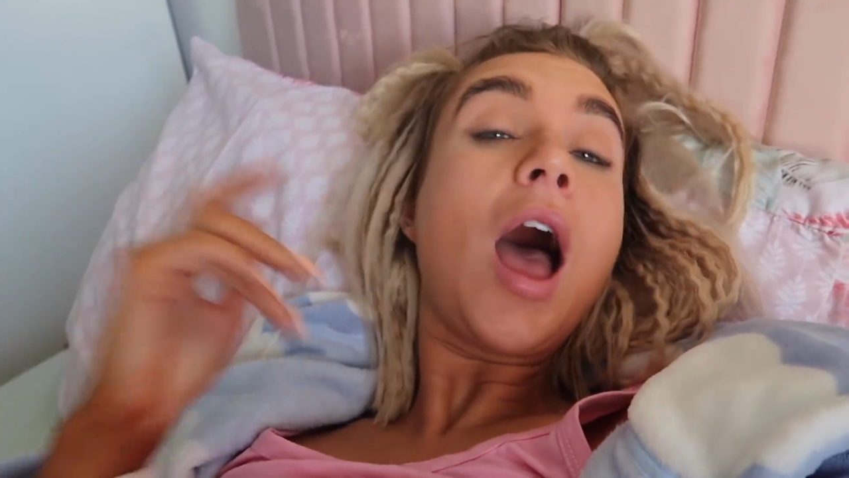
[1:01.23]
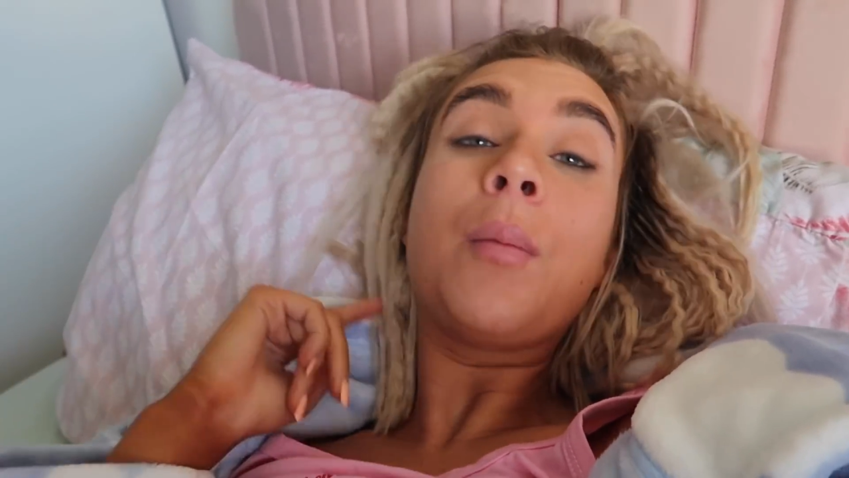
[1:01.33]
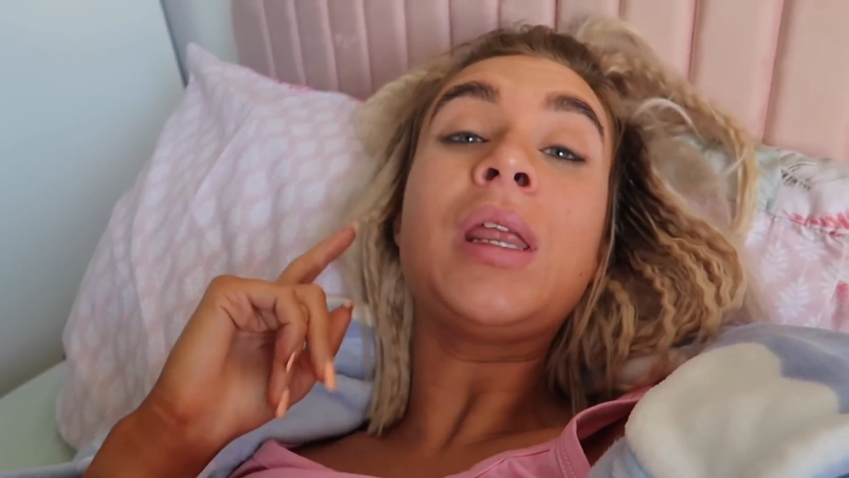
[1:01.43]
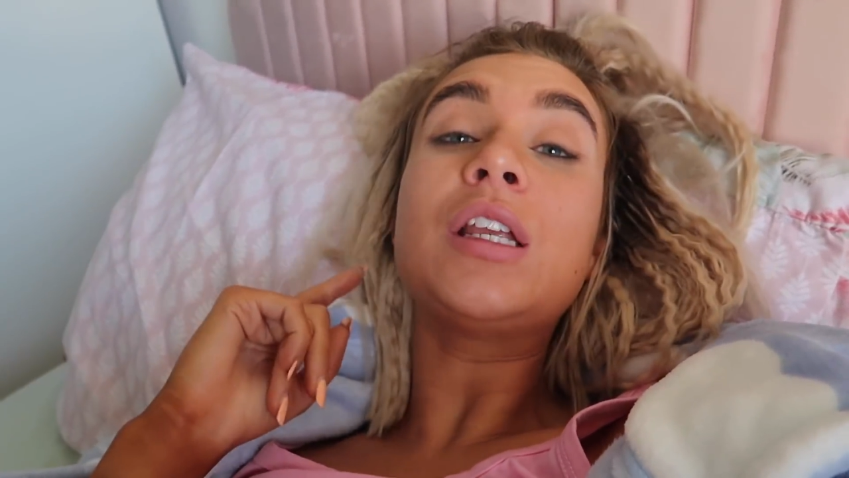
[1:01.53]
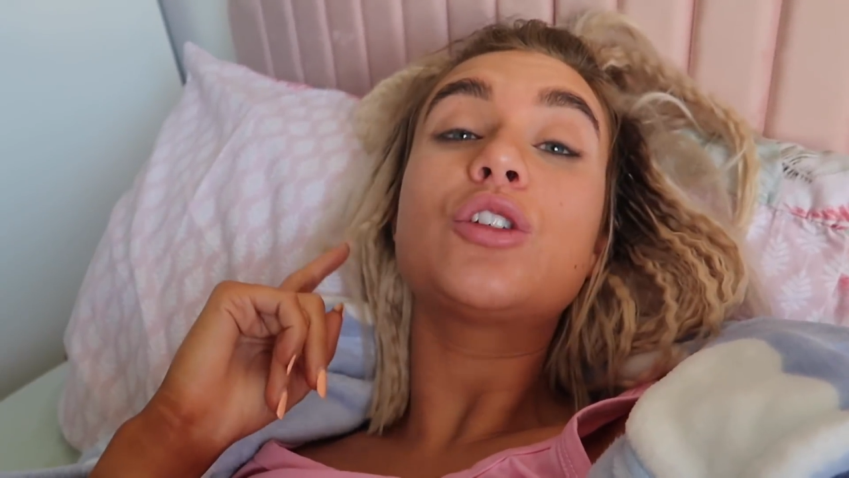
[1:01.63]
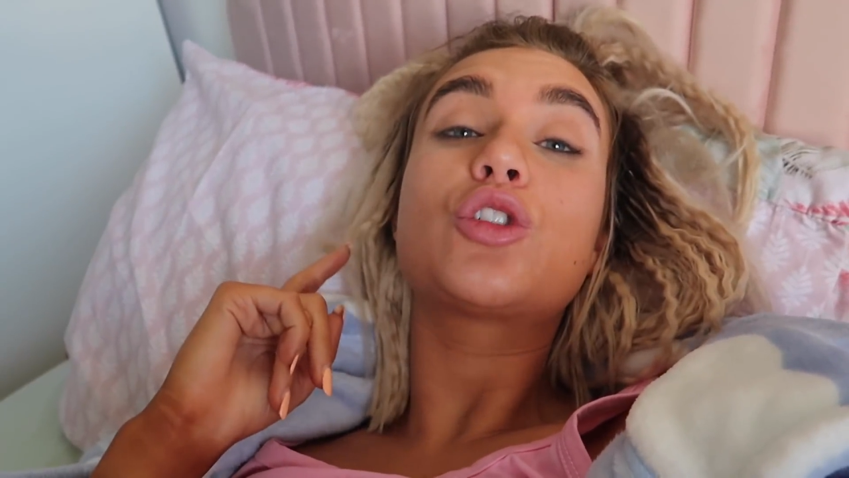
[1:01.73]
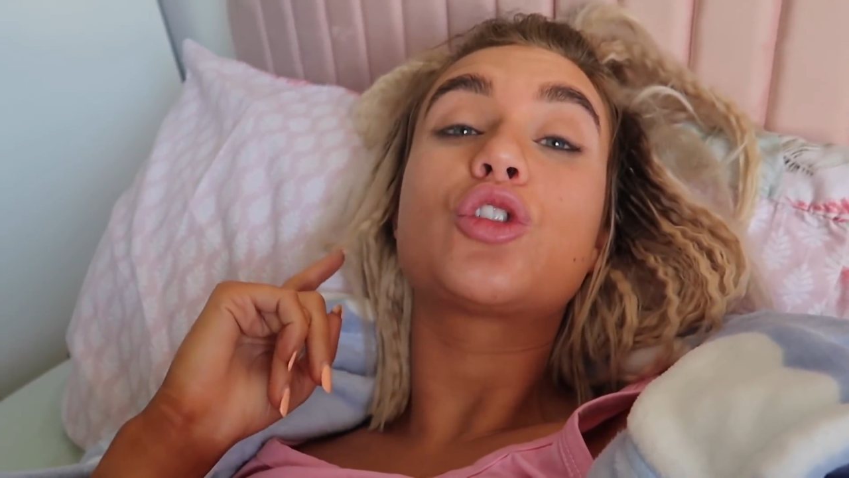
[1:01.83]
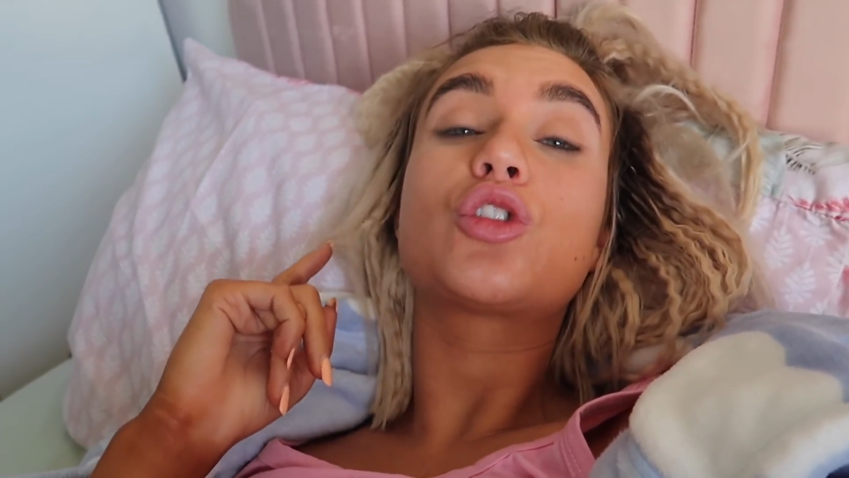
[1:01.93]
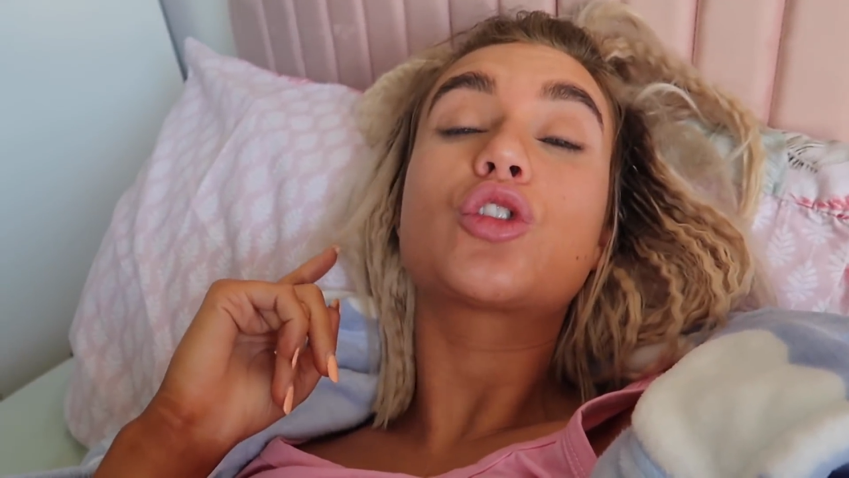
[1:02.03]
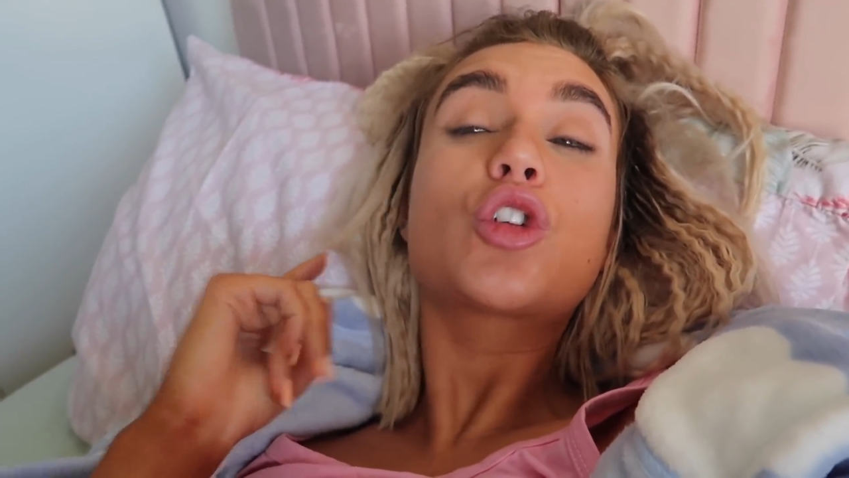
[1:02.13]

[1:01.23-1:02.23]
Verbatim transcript: I mean, it's